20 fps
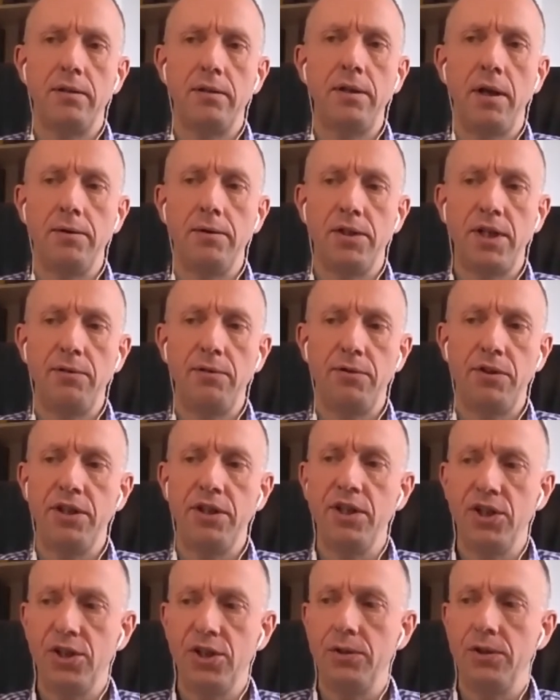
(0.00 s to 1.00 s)

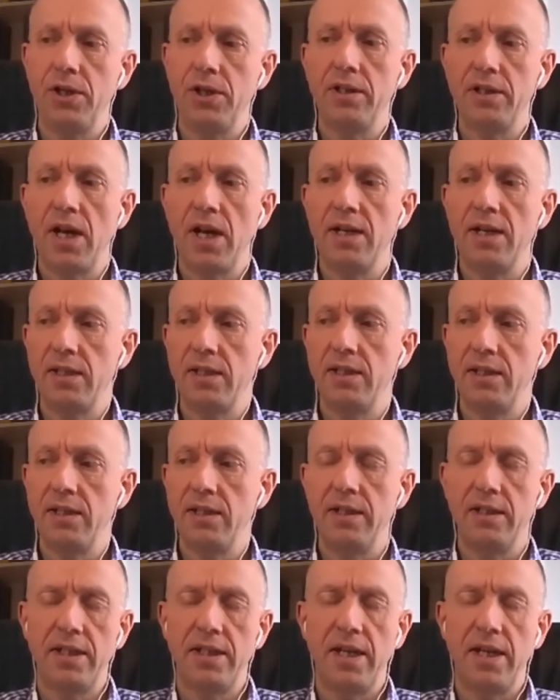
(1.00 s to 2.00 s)
safety issues, as in
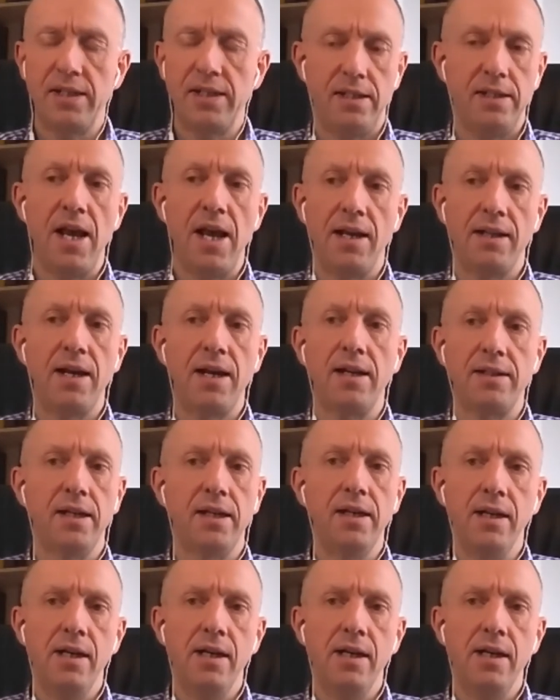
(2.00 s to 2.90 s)
it says in there that